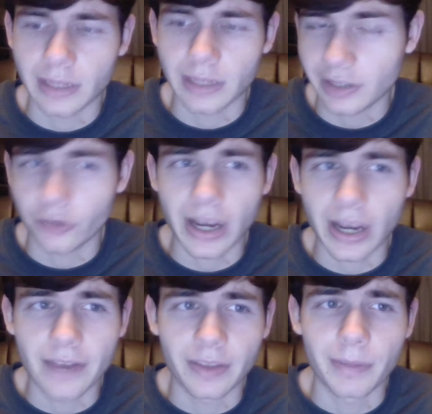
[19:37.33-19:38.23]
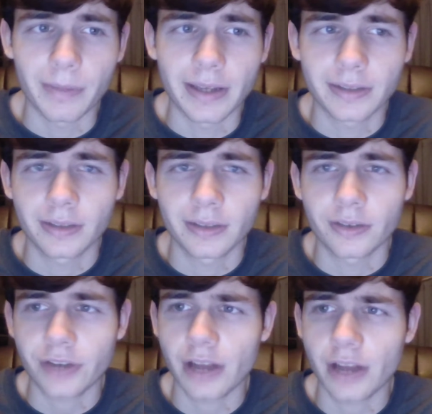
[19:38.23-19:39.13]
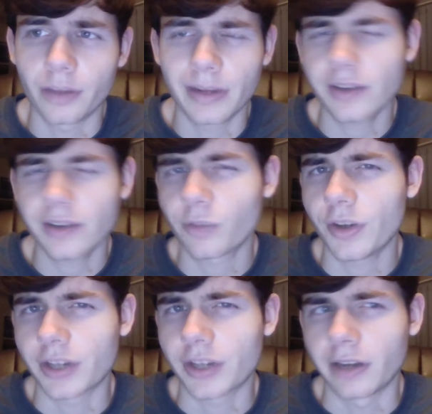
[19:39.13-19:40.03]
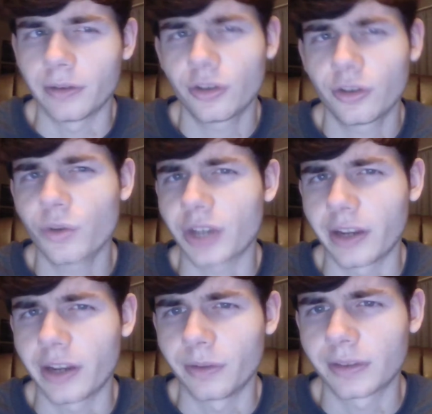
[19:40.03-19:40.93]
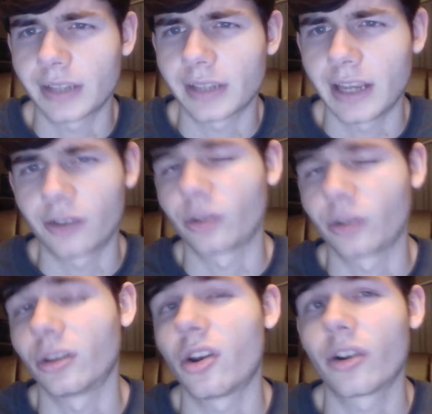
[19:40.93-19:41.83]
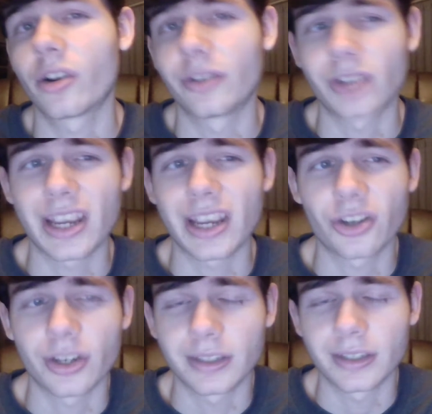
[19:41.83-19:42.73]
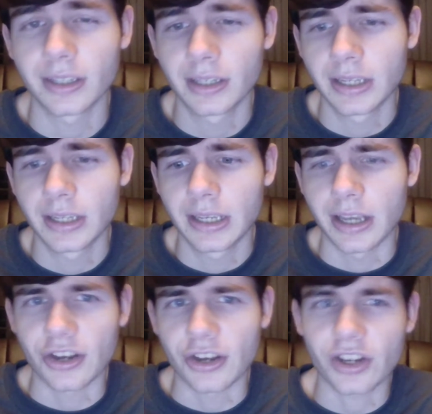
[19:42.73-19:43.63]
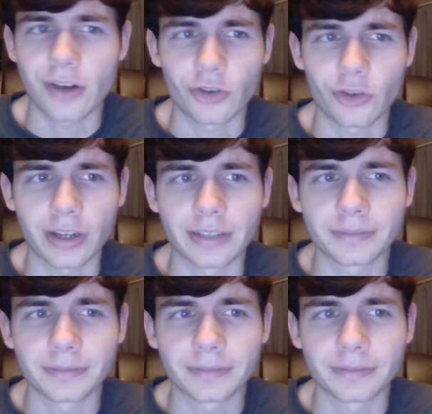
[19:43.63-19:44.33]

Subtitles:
arrived, they met Shadow, but not just one Shadow, two Shadows, and her large, ancient Shadow Dragon.